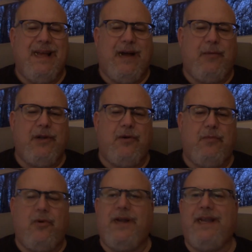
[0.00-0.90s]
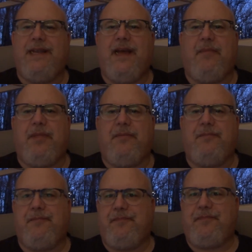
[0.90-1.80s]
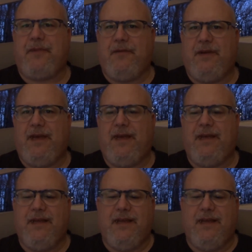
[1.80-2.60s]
I want to go more in depth. Okay,